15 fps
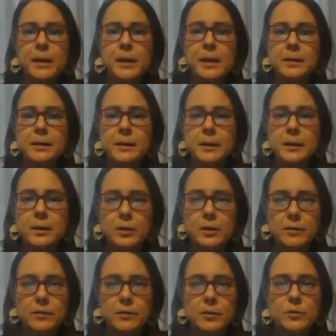And here,
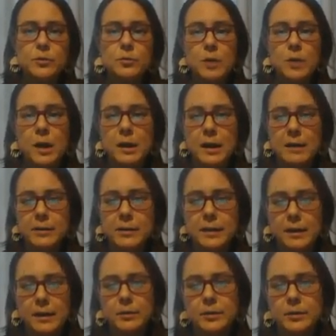if you do not have an
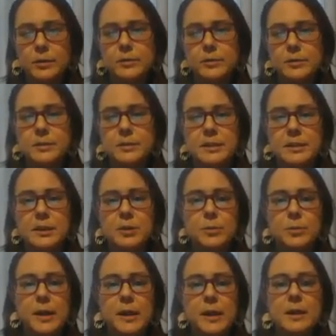account, you see
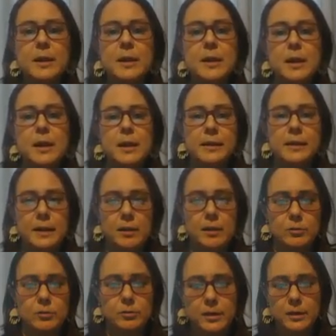create
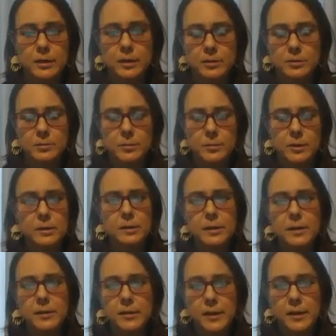account right here. So I'm going to
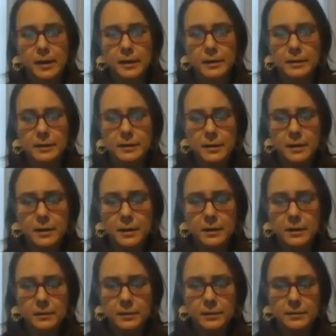click that,
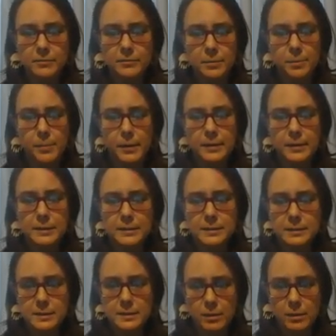click from
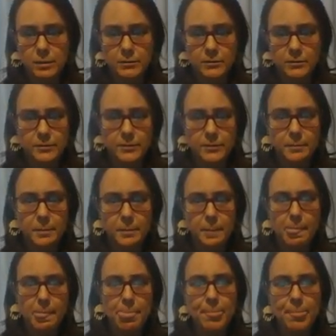myself.
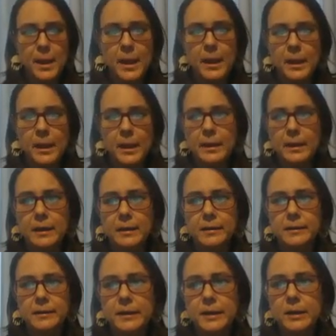
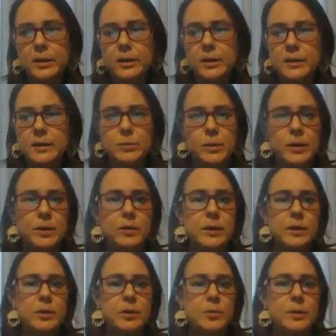And here is where you
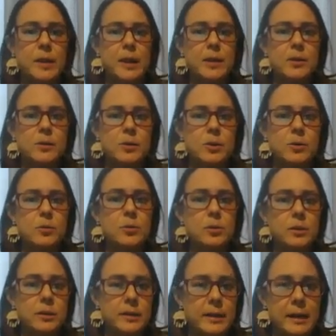can create your
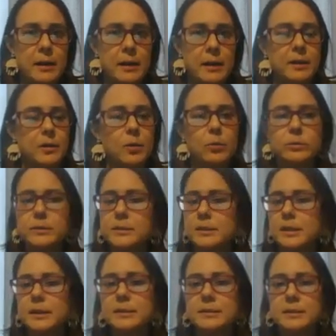Google account. It only
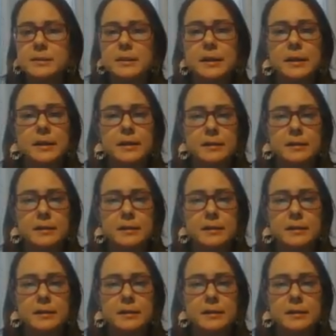takes a second.